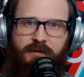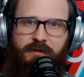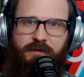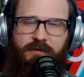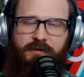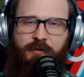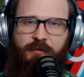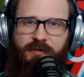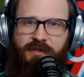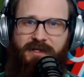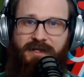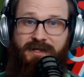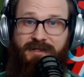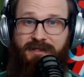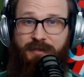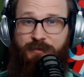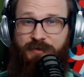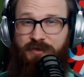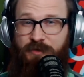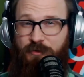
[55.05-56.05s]
So in
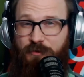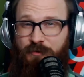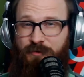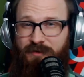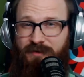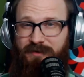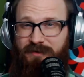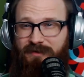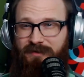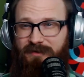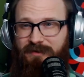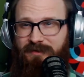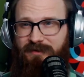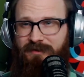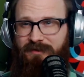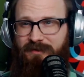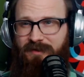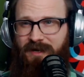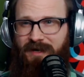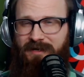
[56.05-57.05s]
today's episode,
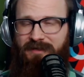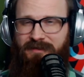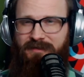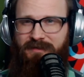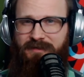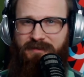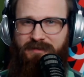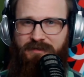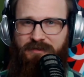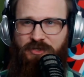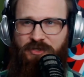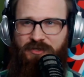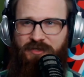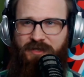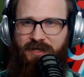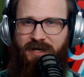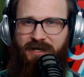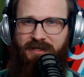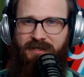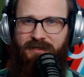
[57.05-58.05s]
the idea is just to
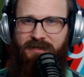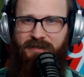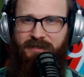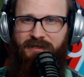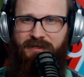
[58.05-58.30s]
kind of